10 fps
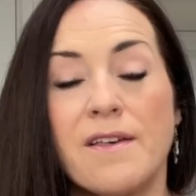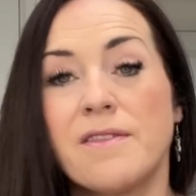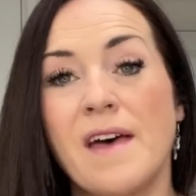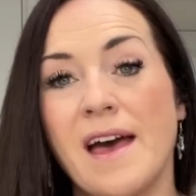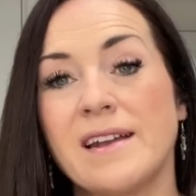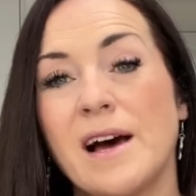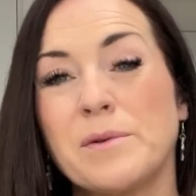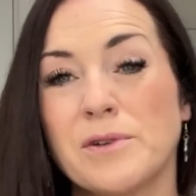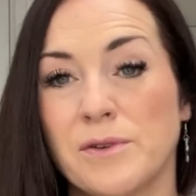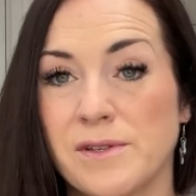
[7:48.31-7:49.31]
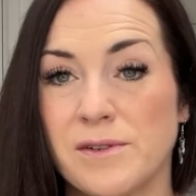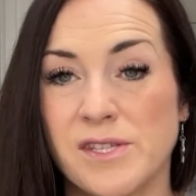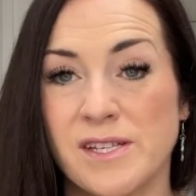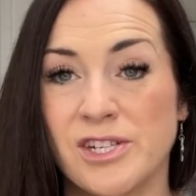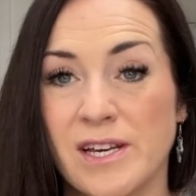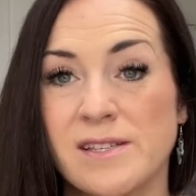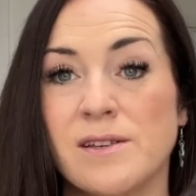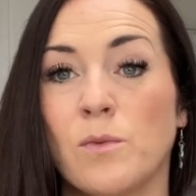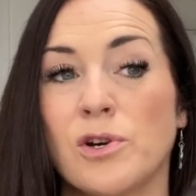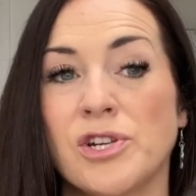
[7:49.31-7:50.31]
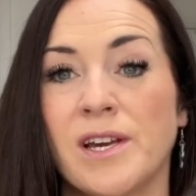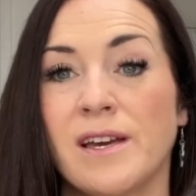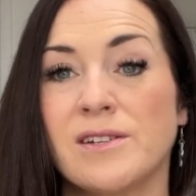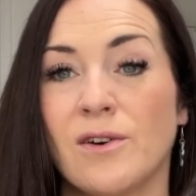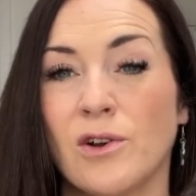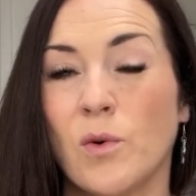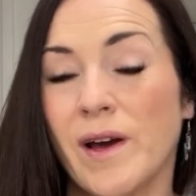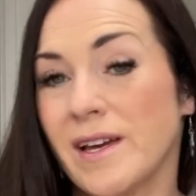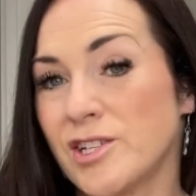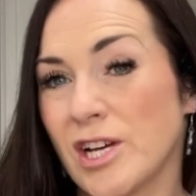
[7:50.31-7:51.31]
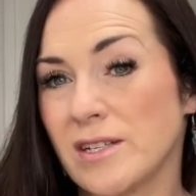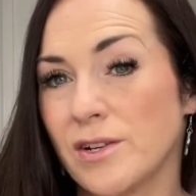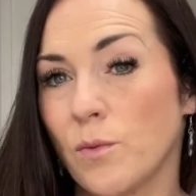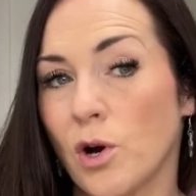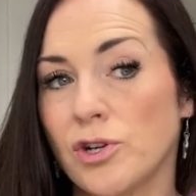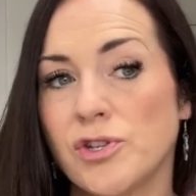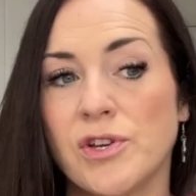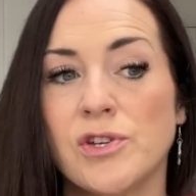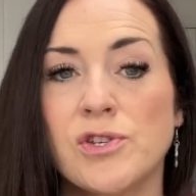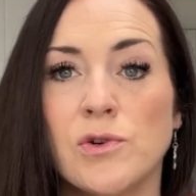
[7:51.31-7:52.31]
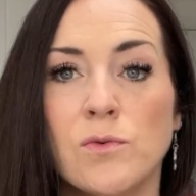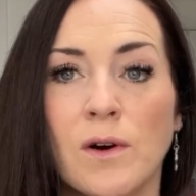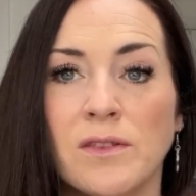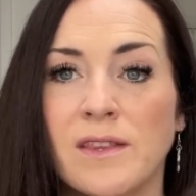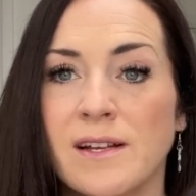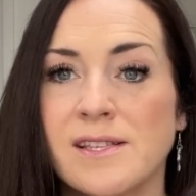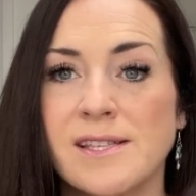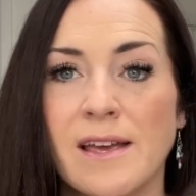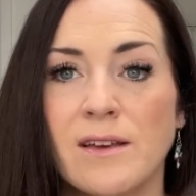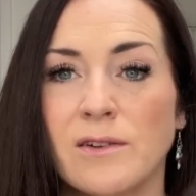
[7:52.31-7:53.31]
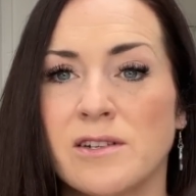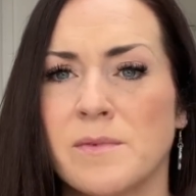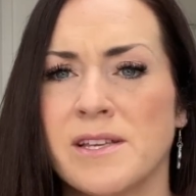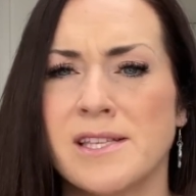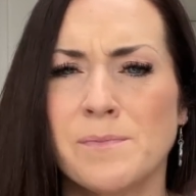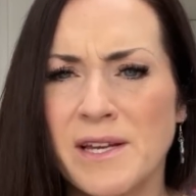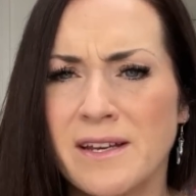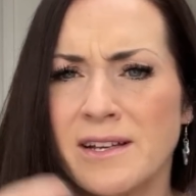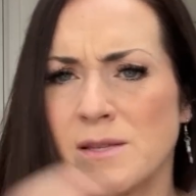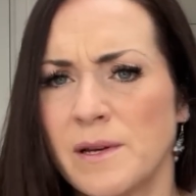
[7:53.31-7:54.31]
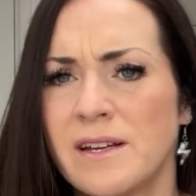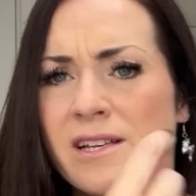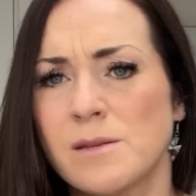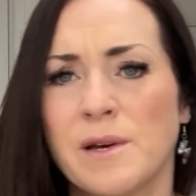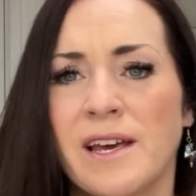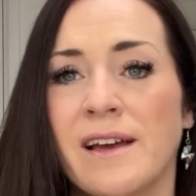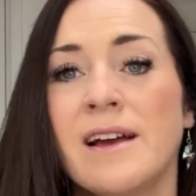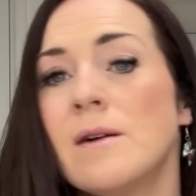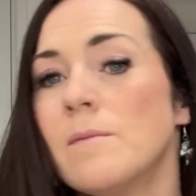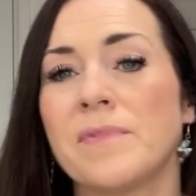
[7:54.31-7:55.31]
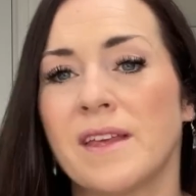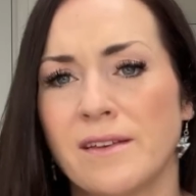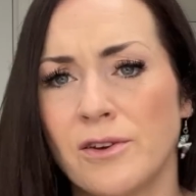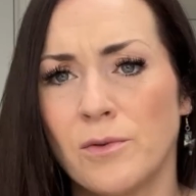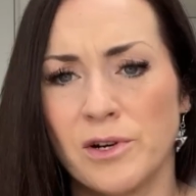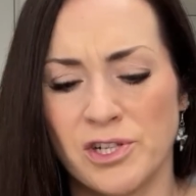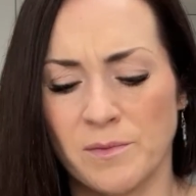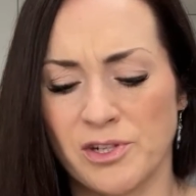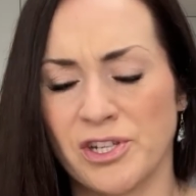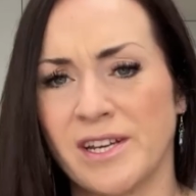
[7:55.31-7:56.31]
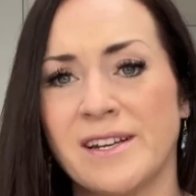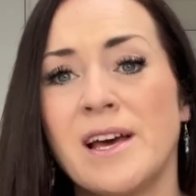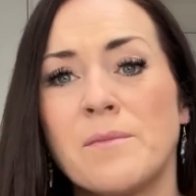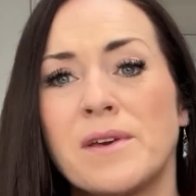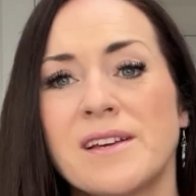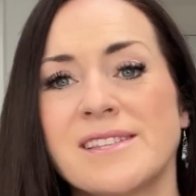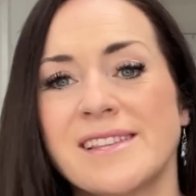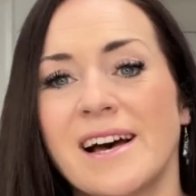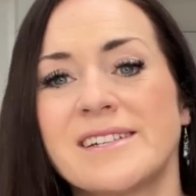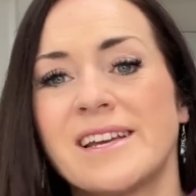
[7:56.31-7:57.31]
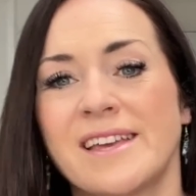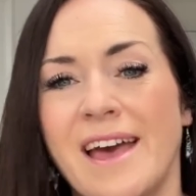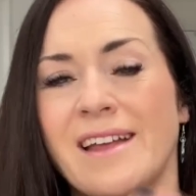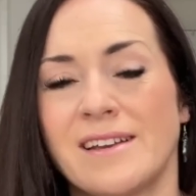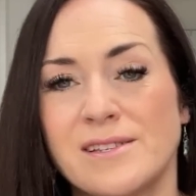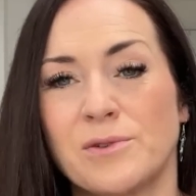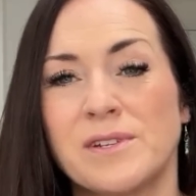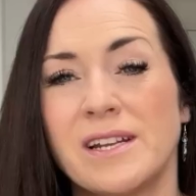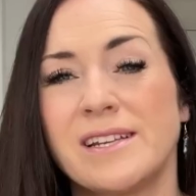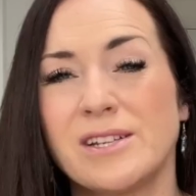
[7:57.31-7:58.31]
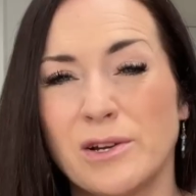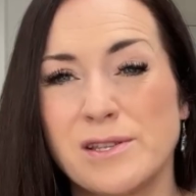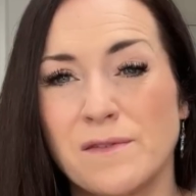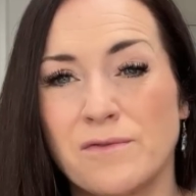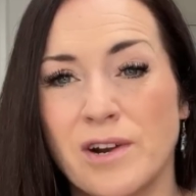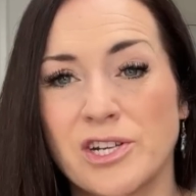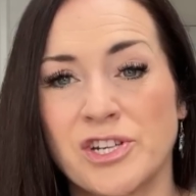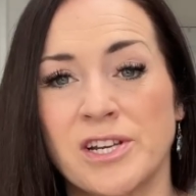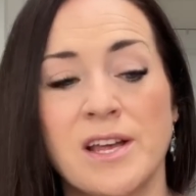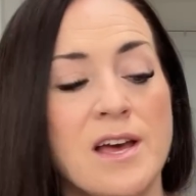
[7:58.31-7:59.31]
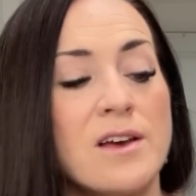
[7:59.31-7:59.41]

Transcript: Then I would also suggest washing it on quite a gentle wash, so you don't want that cycle to be spinning and spinning and spinning your washing machine, because that again is going to lead to lots of friction.